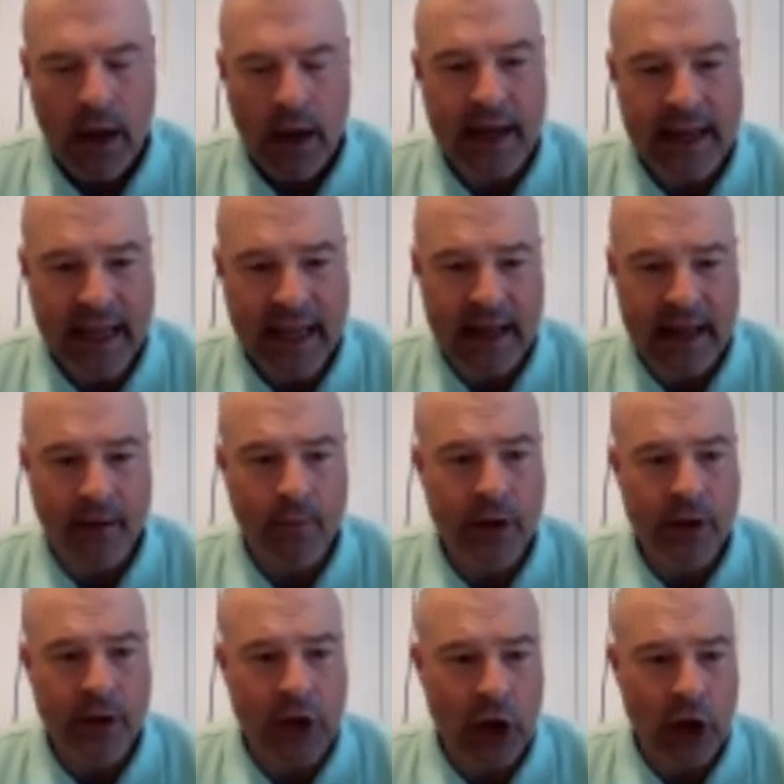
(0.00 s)
Again,
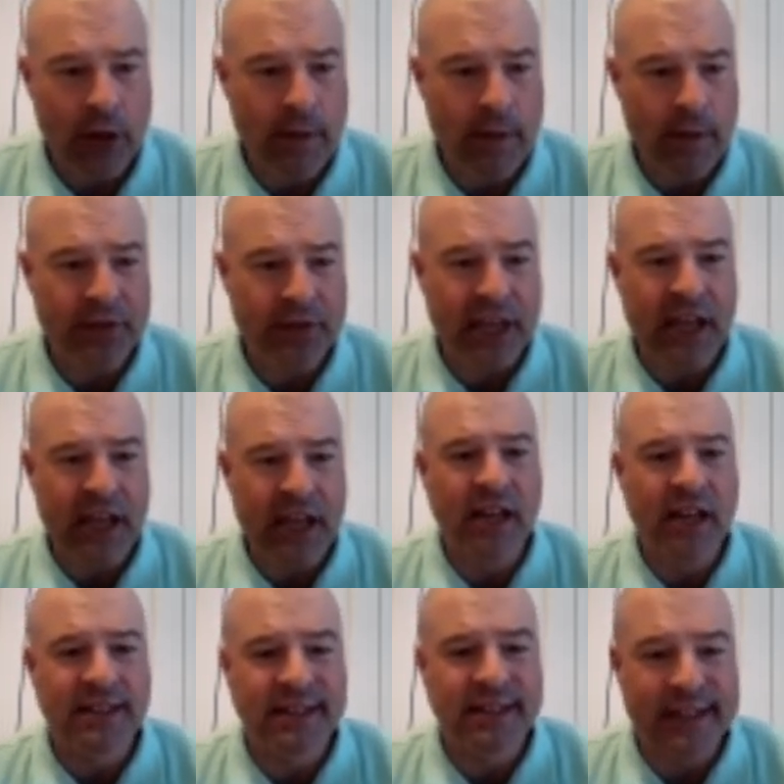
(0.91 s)
we talked about the
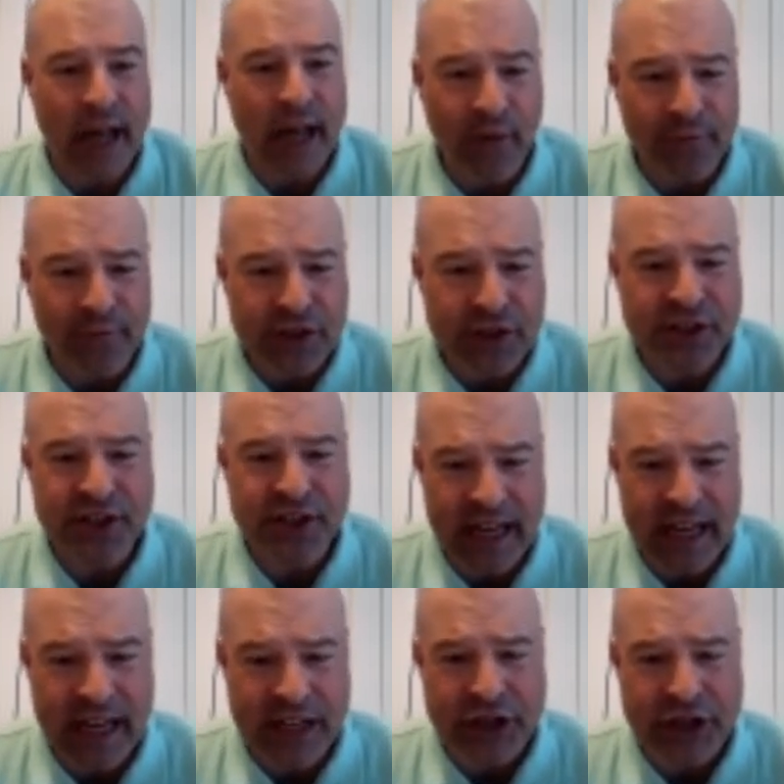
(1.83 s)
unselfish
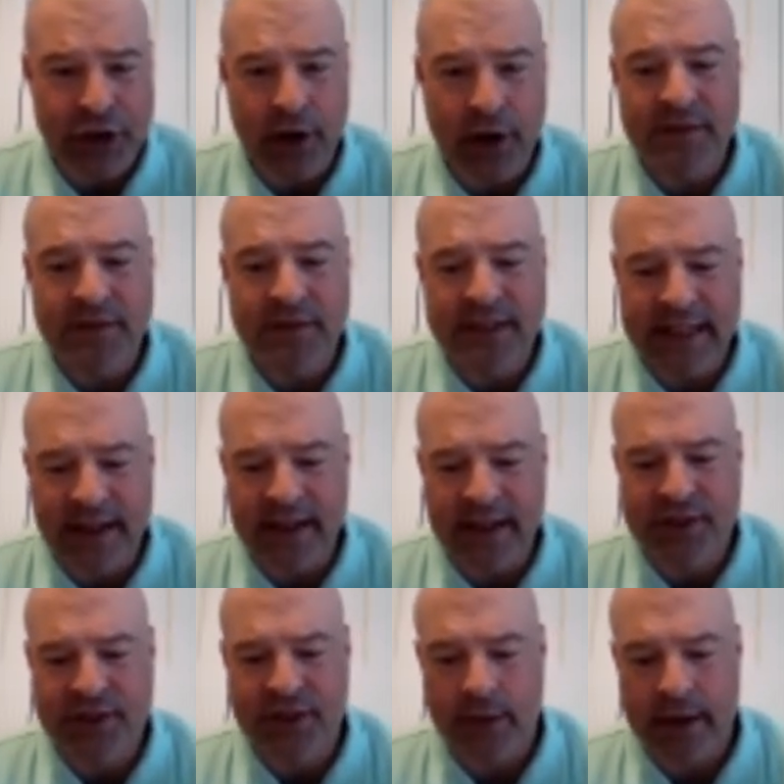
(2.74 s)
nature of
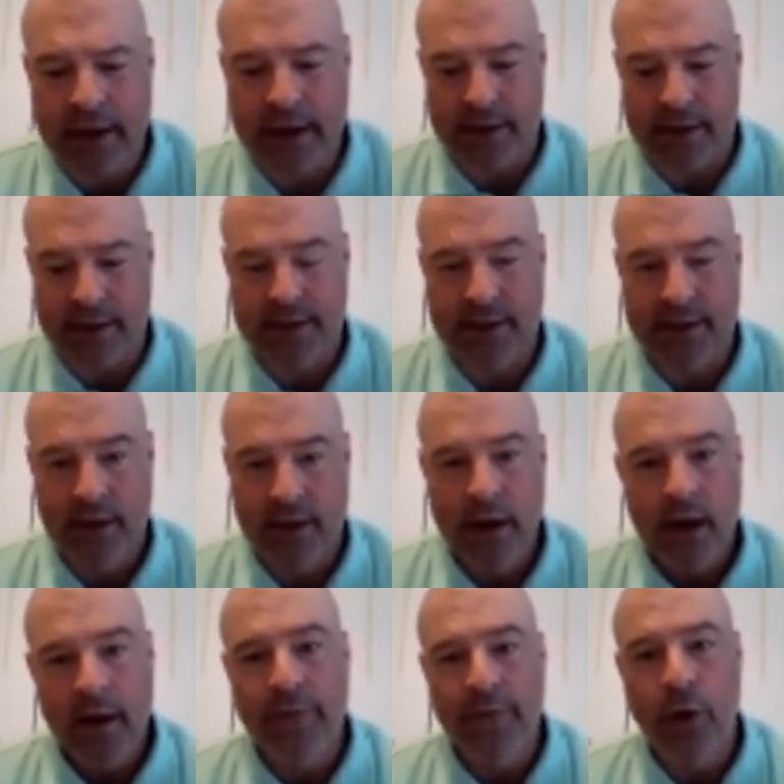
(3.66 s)
setting screens.
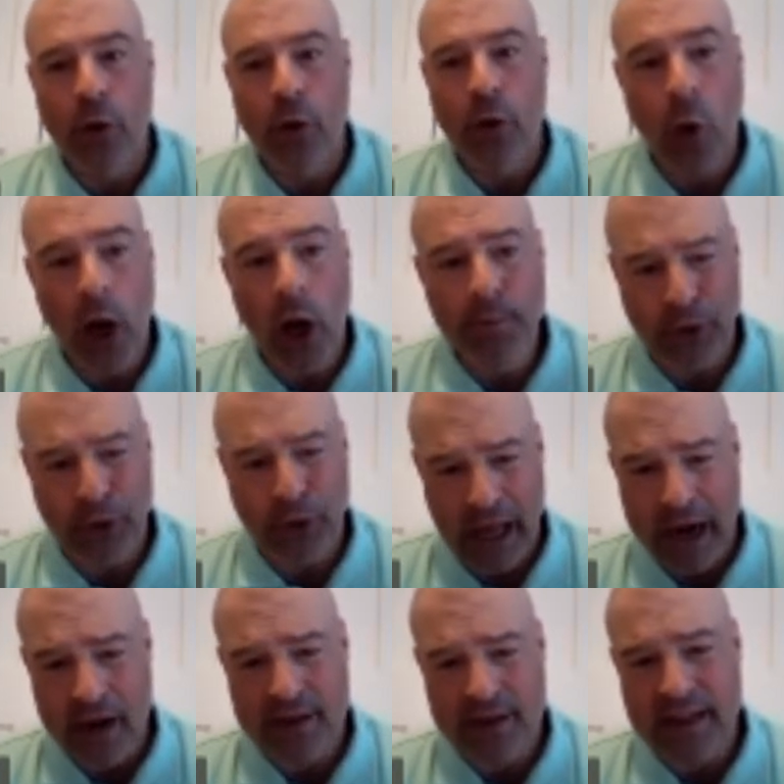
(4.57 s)
For one
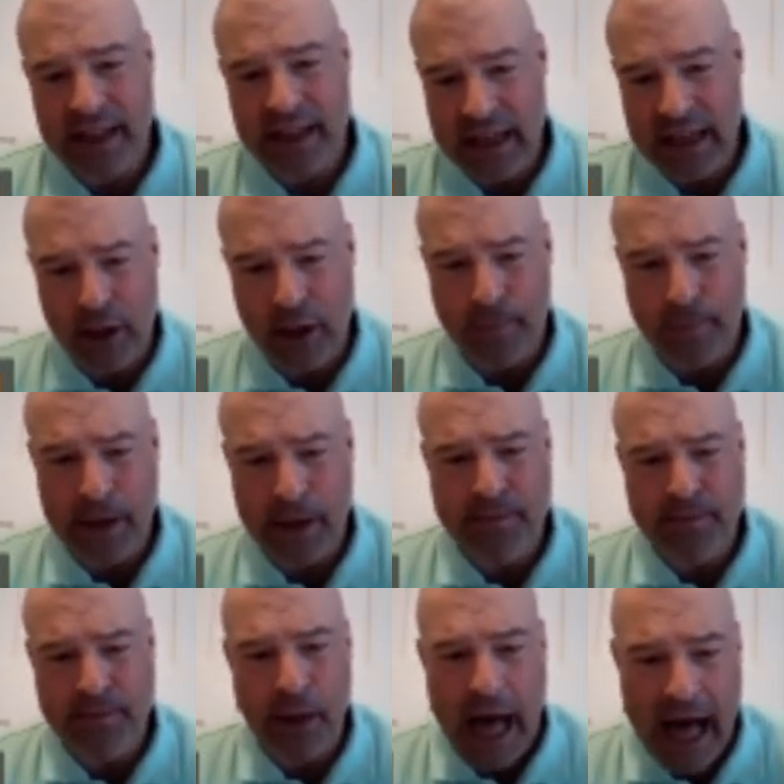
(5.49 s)
player to give up his
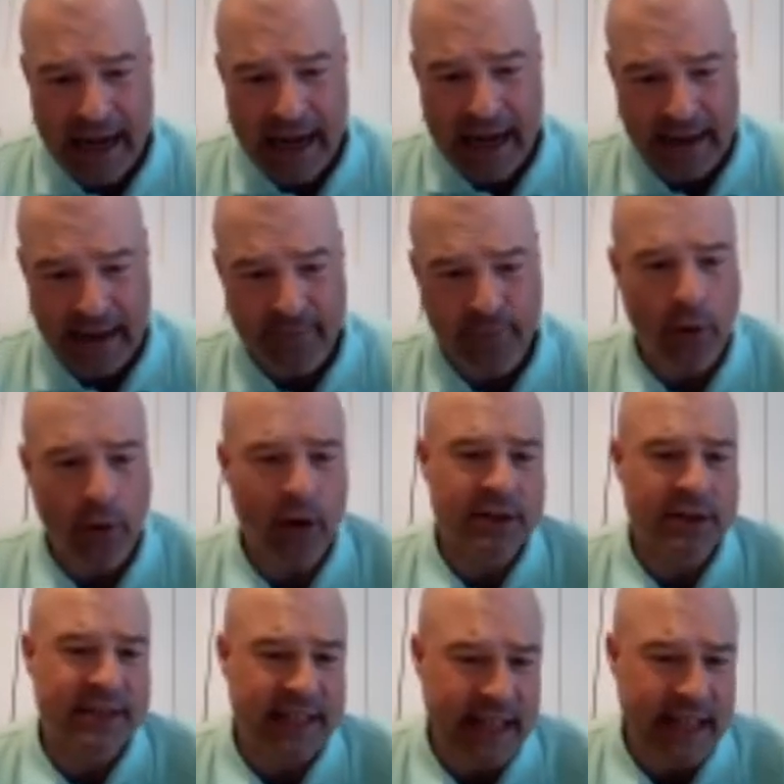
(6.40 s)
body for
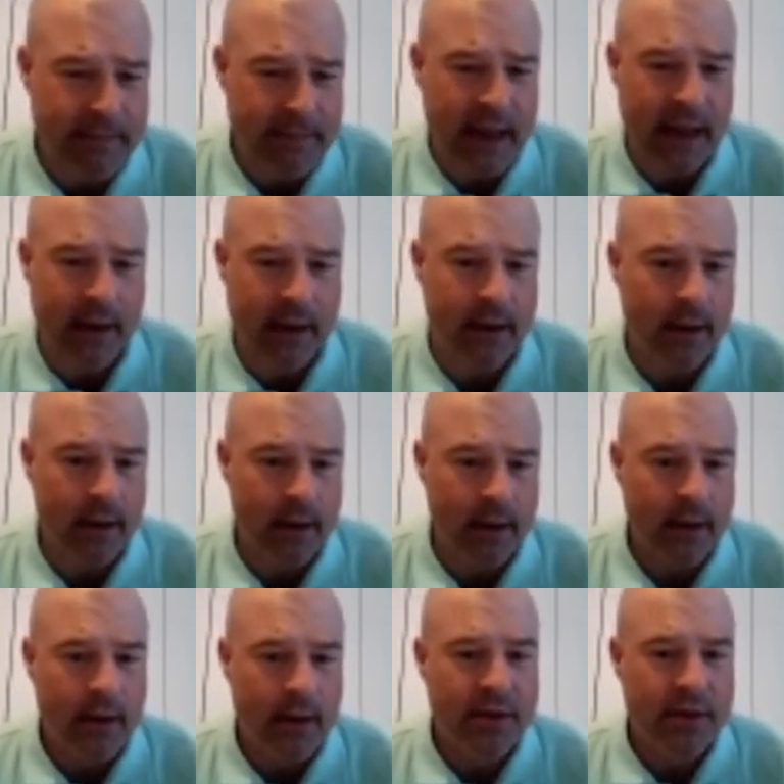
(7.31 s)
his teammate,
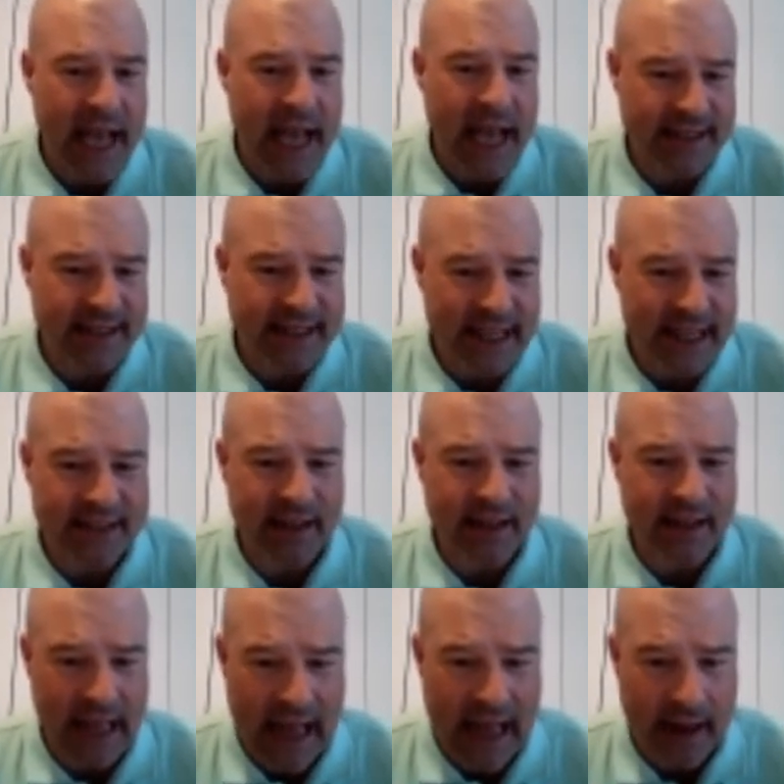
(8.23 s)
that says a
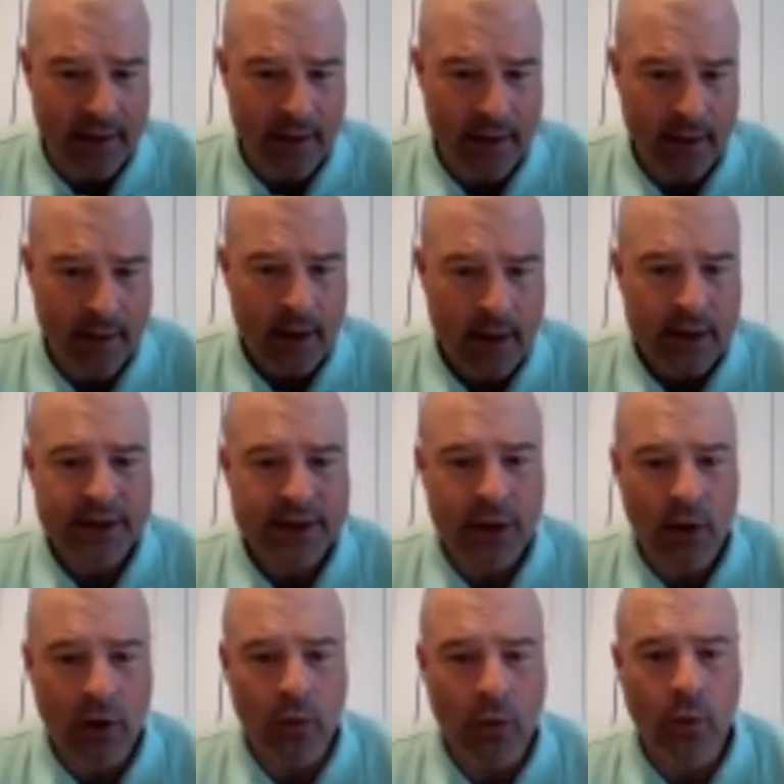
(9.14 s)
lot.
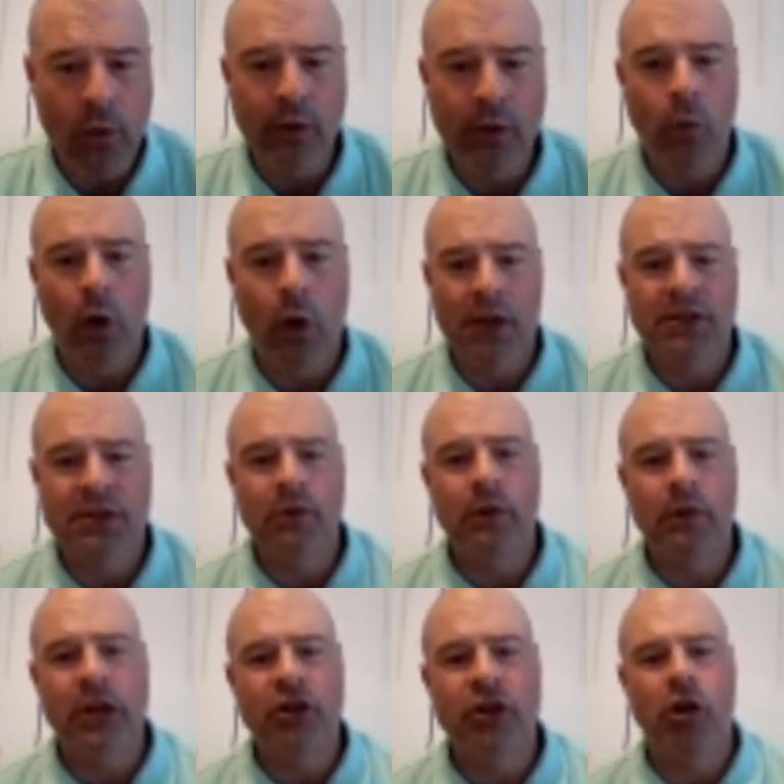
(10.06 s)
So we want to
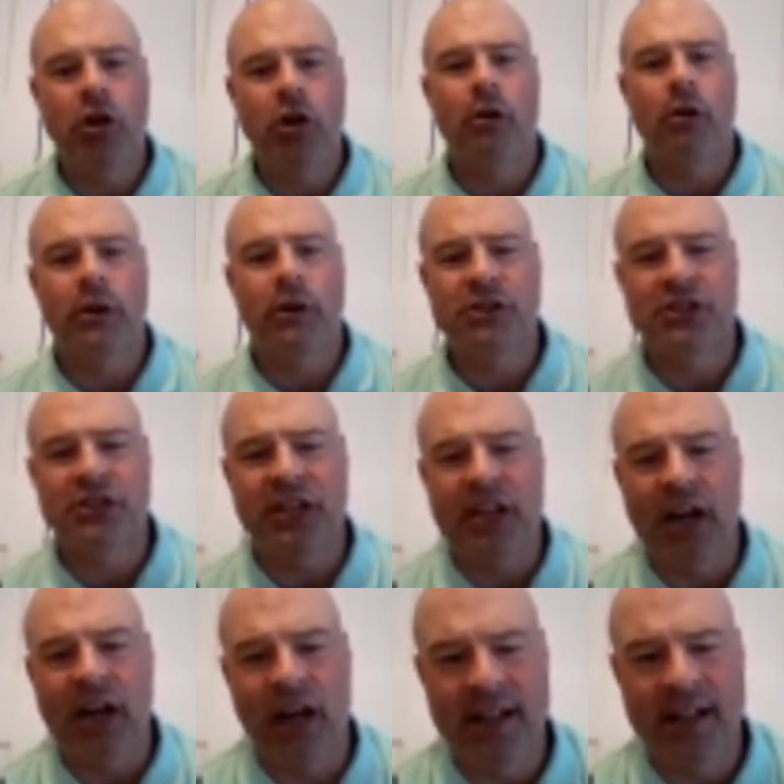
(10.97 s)
encourage
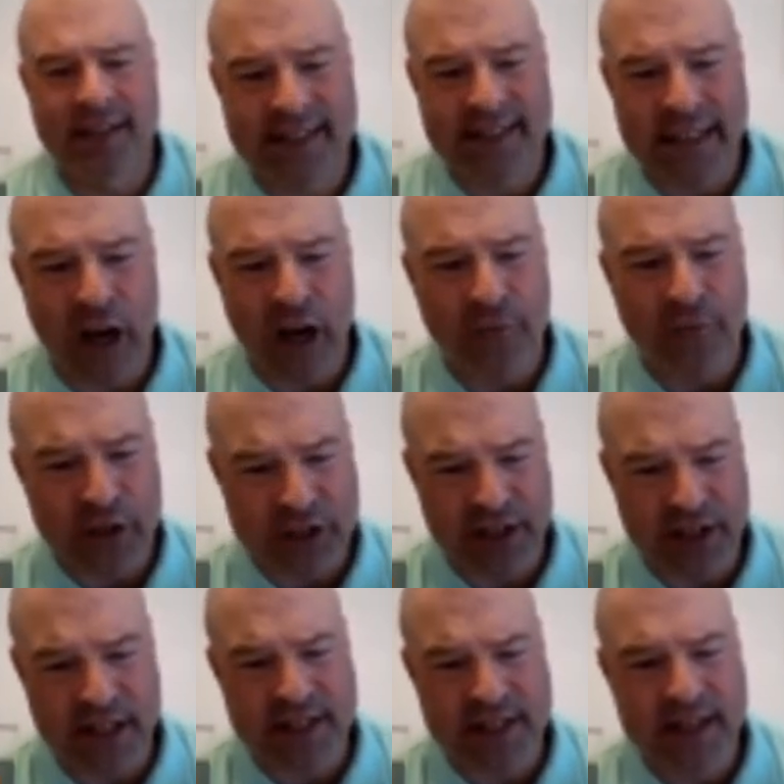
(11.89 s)
the
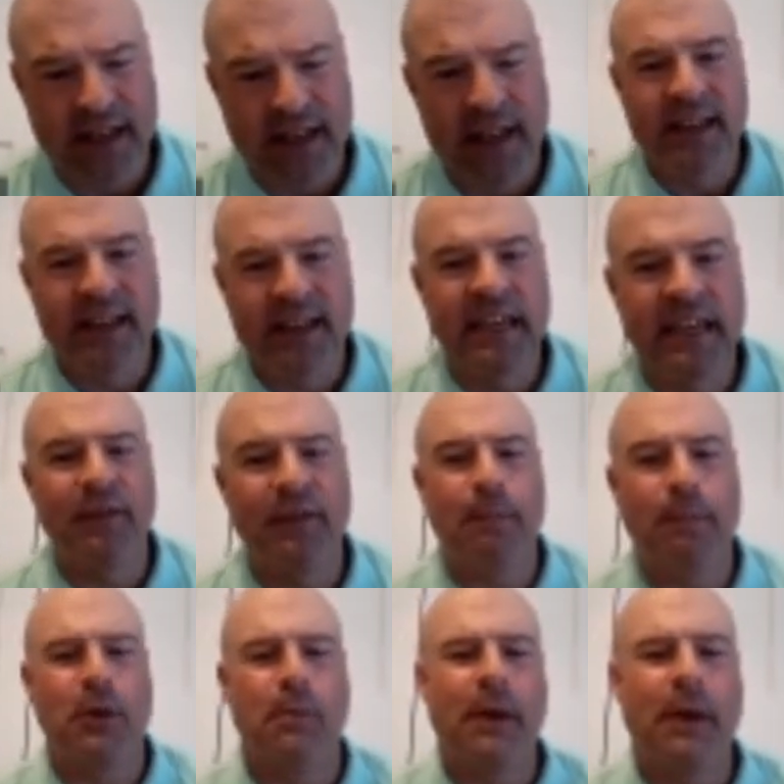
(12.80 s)
unselfishness. Give up
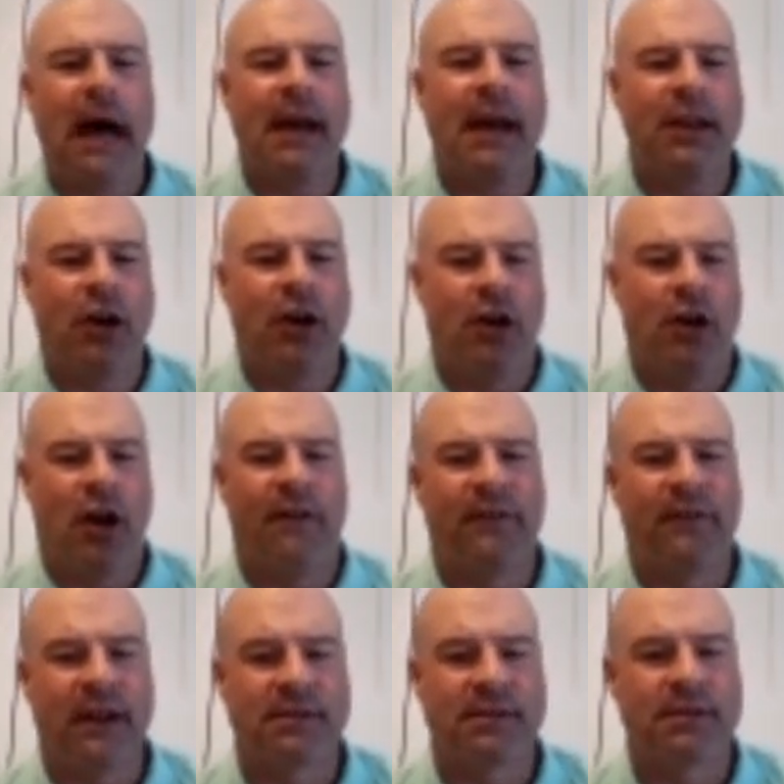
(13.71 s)
your body on
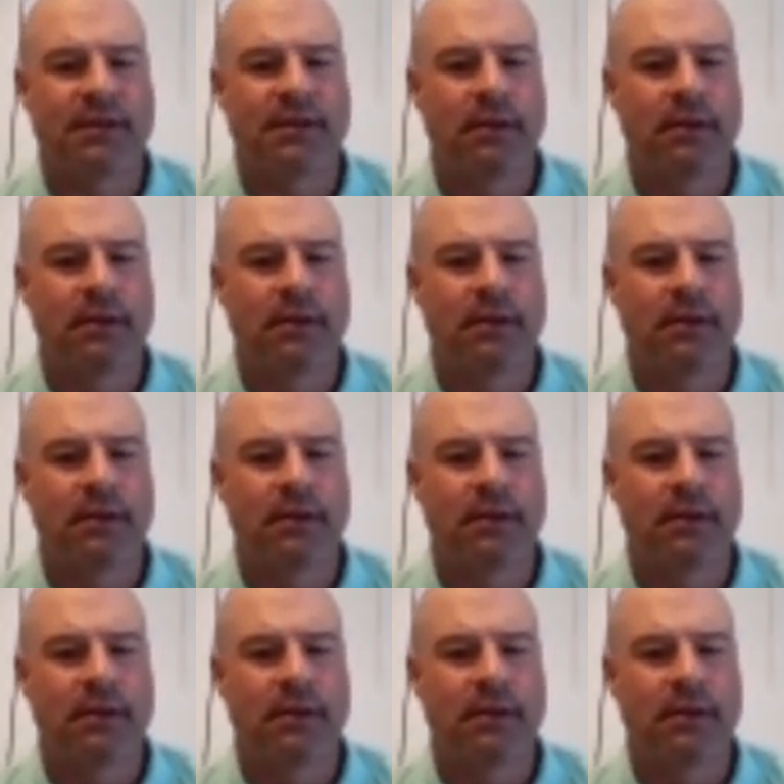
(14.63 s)
offense.